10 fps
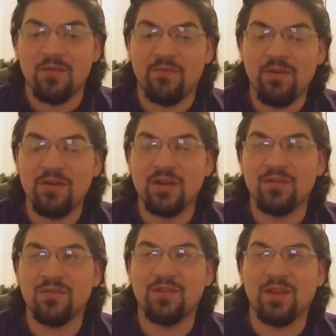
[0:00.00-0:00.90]
very
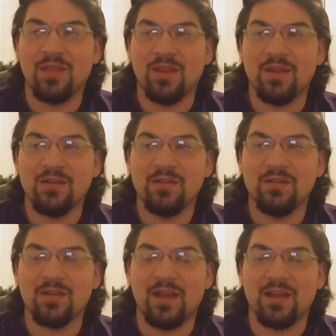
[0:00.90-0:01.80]
interesting
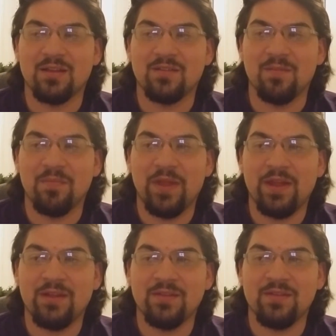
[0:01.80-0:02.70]
things and some
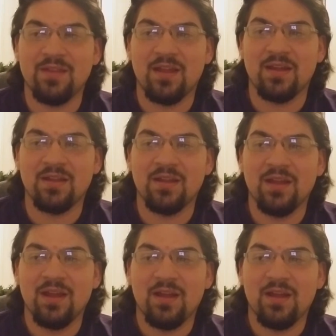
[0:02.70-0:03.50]
things that